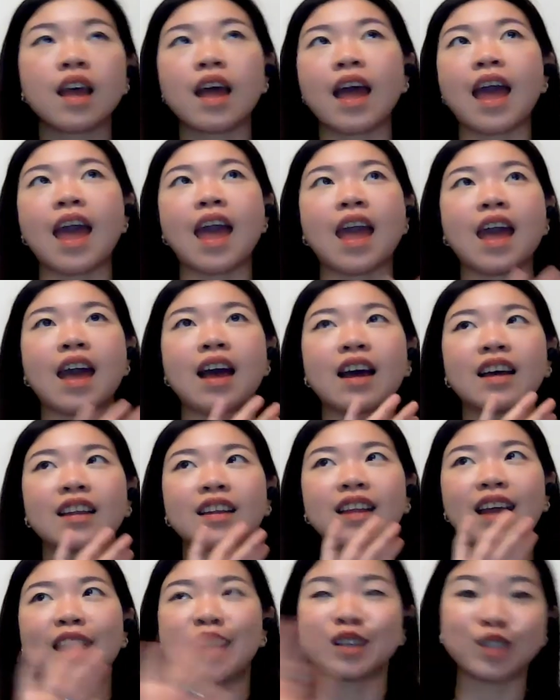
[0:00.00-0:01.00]
and
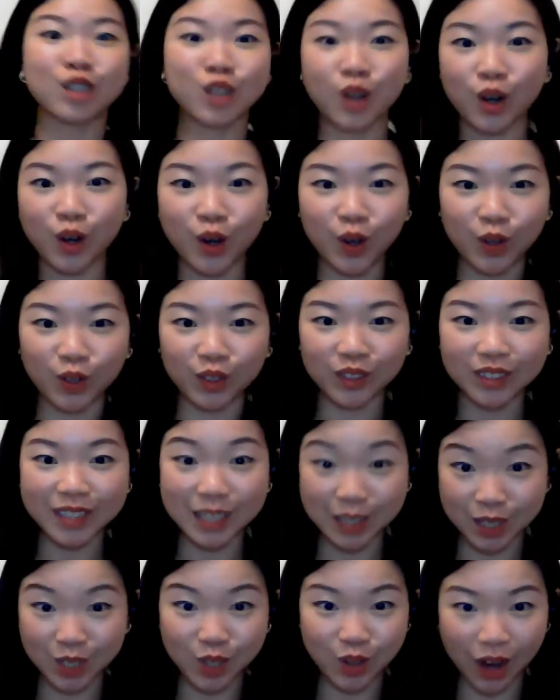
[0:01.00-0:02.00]
external
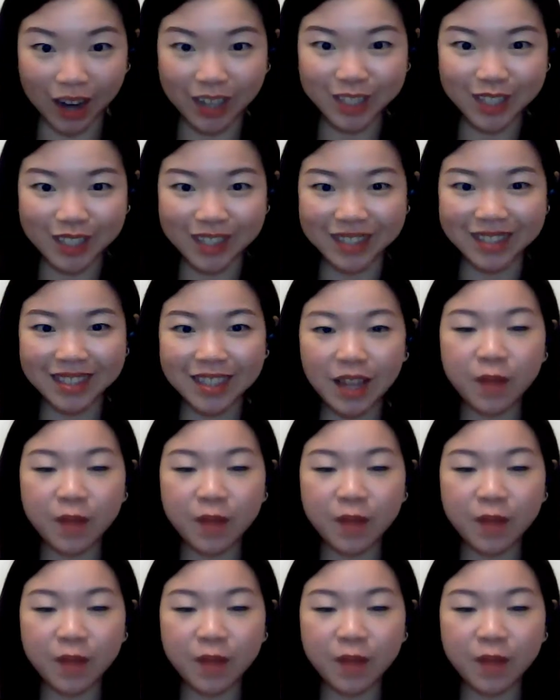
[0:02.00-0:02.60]
distractions.